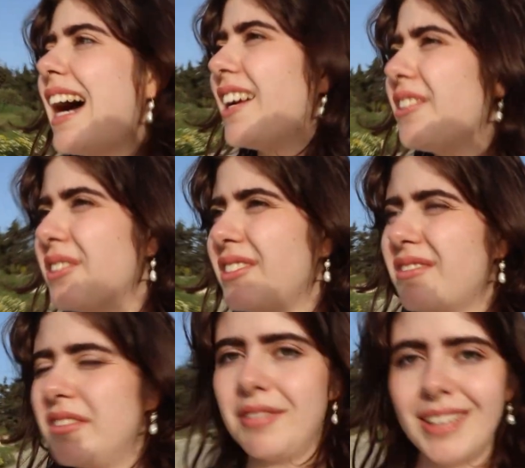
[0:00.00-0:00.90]
I don't
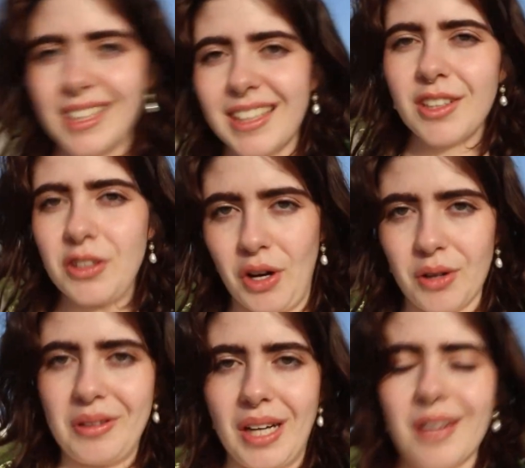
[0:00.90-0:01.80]
really
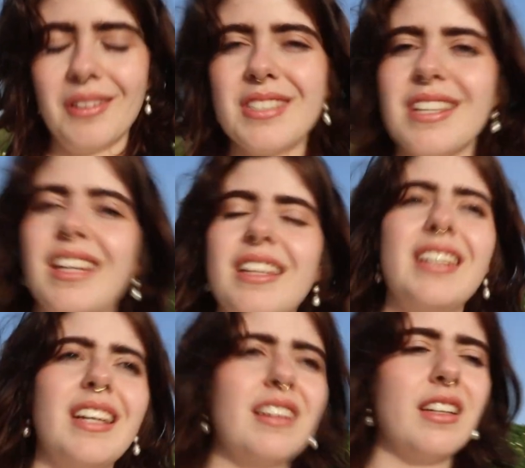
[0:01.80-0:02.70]
know how you say it
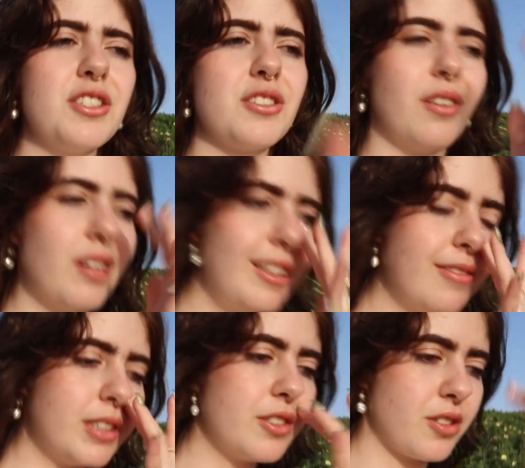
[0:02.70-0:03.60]
in English or even in